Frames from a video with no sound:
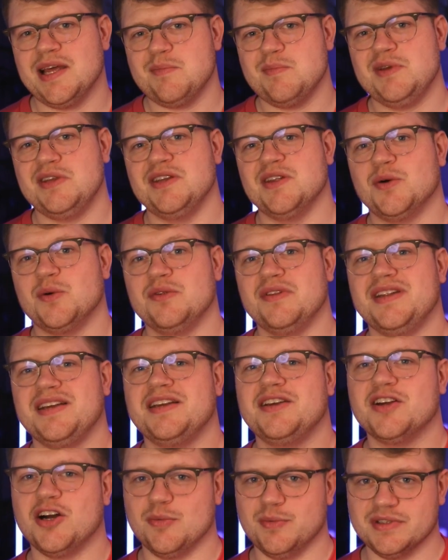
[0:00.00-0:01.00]
let me know in the
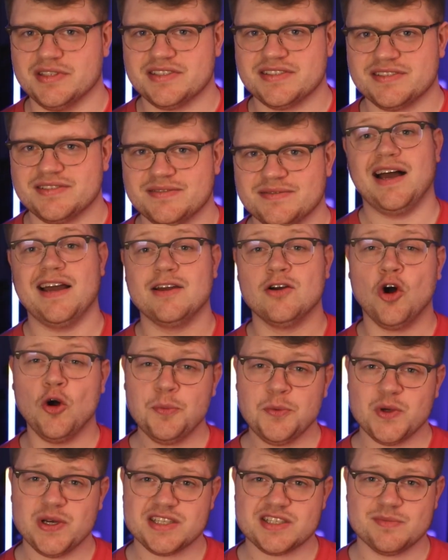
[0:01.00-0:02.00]
comments. I
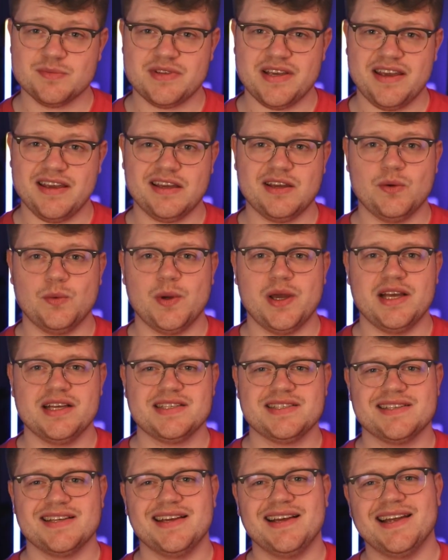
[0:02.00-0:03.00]
hope you had some
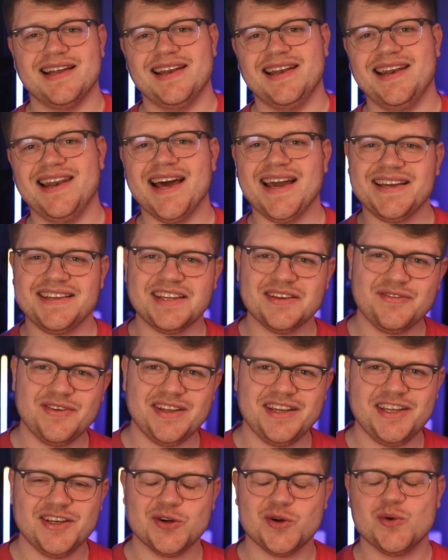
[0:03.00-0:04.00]
takeaways. Like the
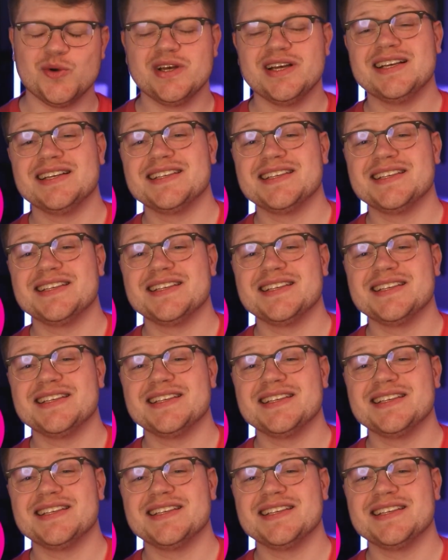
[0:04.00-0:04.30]
video,